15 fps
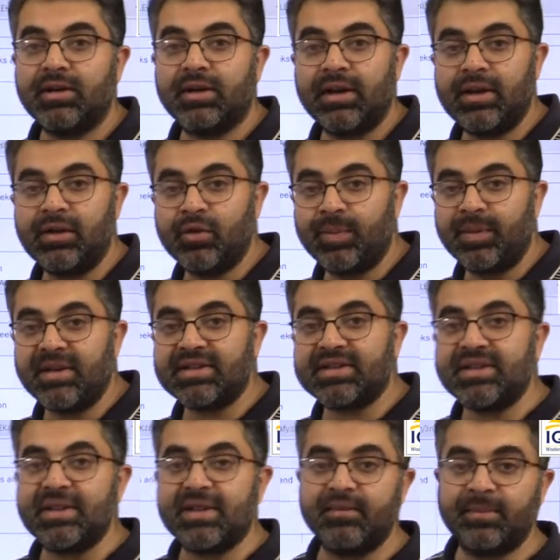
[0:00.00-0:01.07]
in
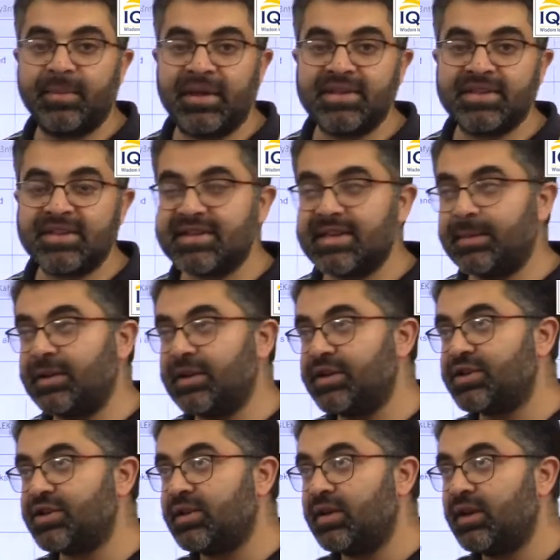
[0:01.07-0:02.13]
UPSC mains
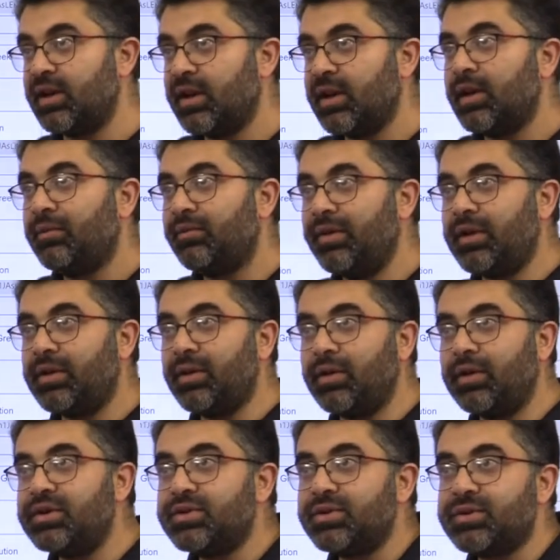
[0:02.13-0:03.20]
examination, we
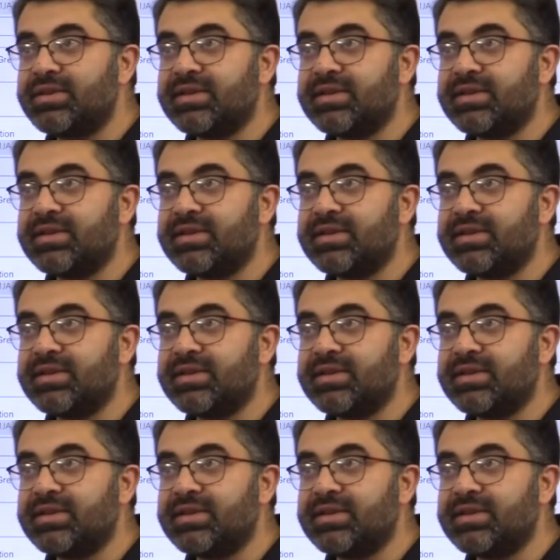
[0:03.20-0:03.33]
don't choose